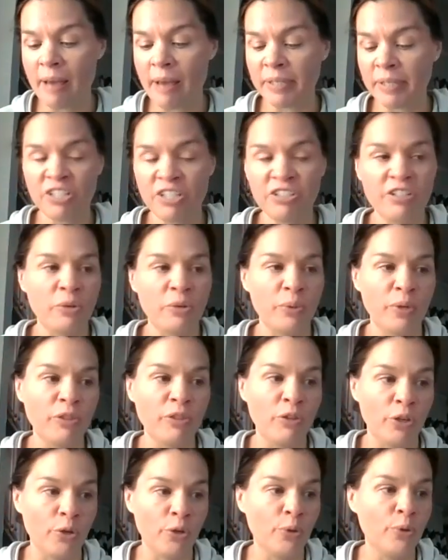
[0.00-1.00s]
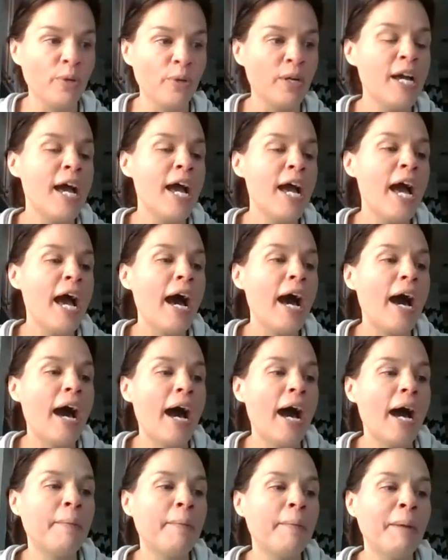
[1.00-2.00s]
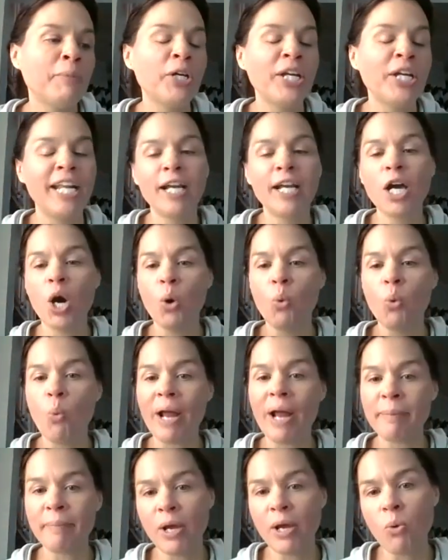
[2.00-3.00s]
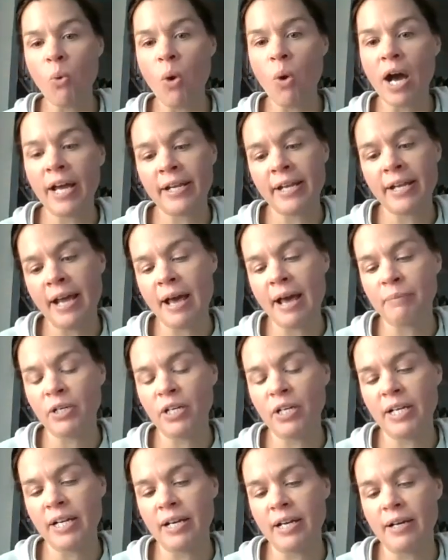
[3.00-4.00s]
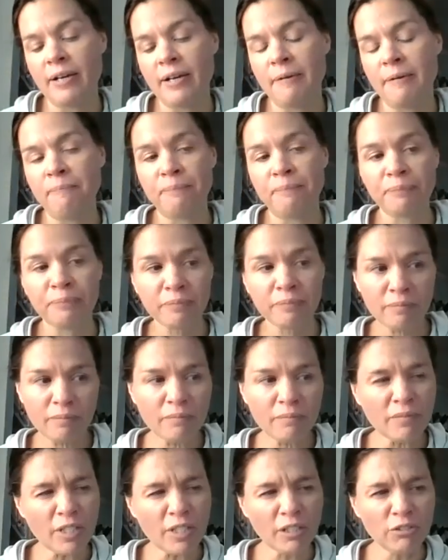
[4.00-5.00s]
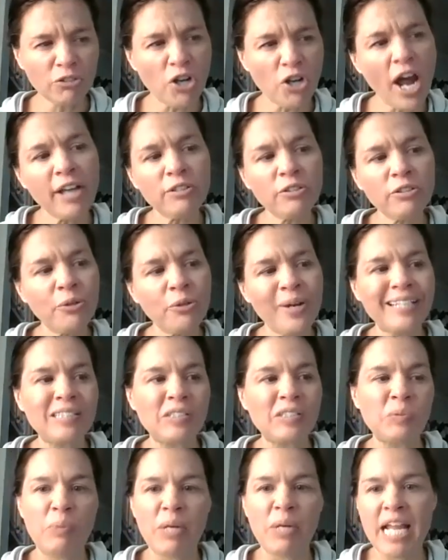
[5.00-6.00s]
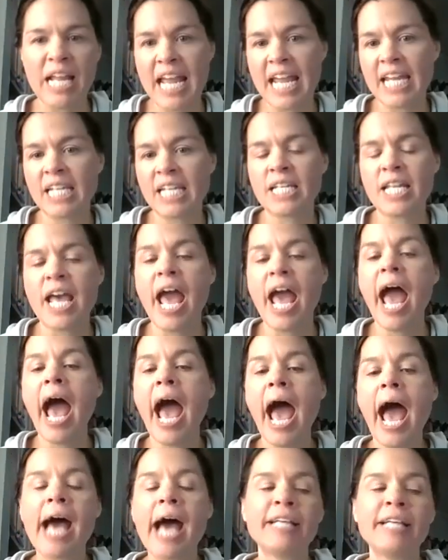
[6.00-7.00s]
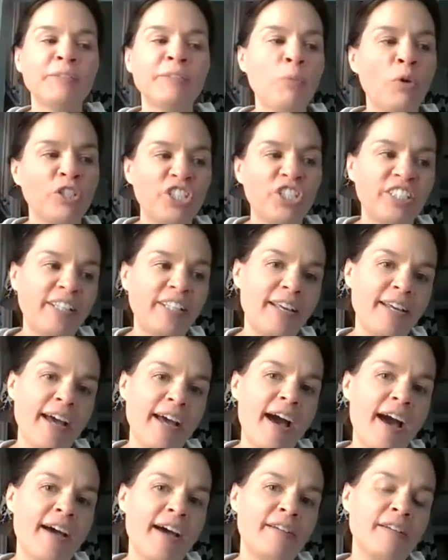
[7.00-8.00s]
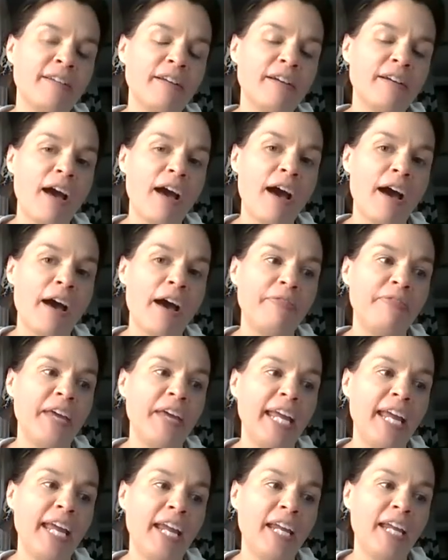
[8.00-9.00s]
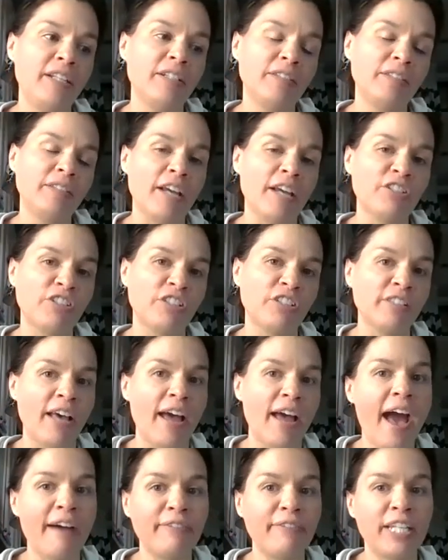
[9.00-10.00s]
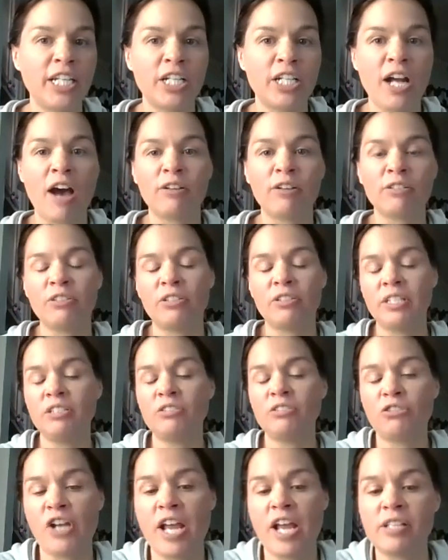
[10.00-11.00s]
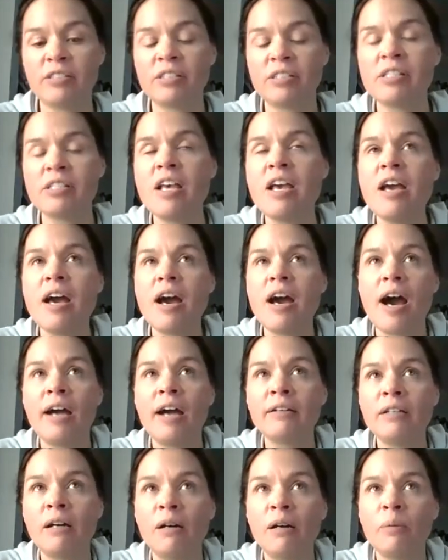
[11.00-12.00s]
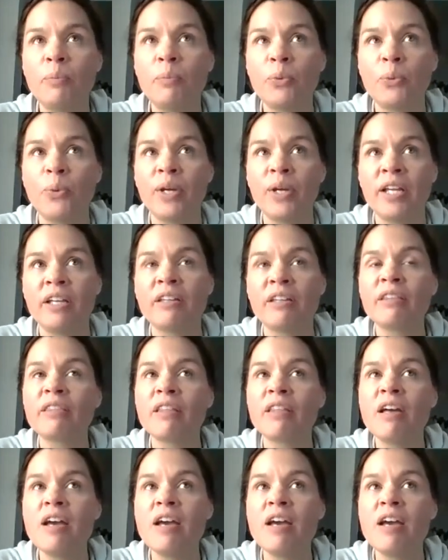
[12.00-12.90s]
I'm going to share with you. I'm going to go one by one. I'm going to try to explain as much as I can the 8 sections I have here, how to de-stress and cope with